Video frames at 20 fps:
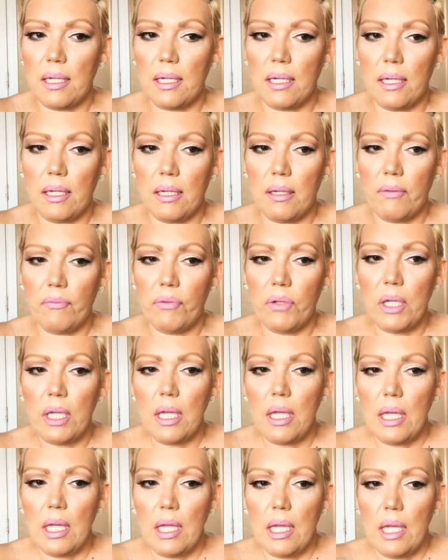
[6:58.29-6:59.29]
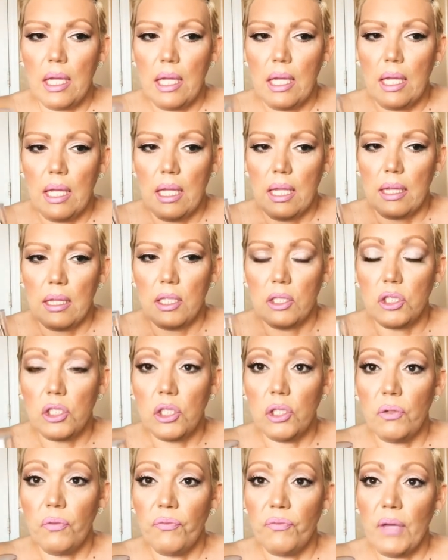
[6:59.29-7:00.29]
of the
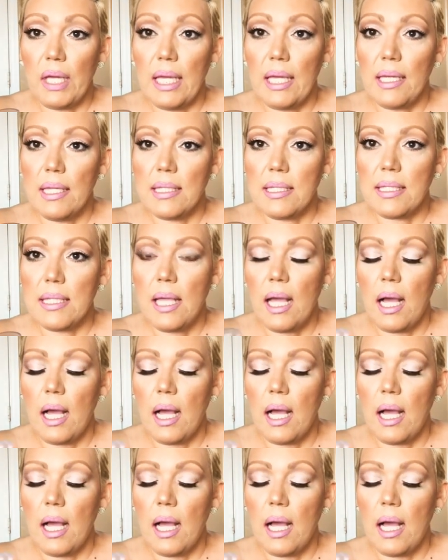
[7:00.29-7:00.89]
Too Faced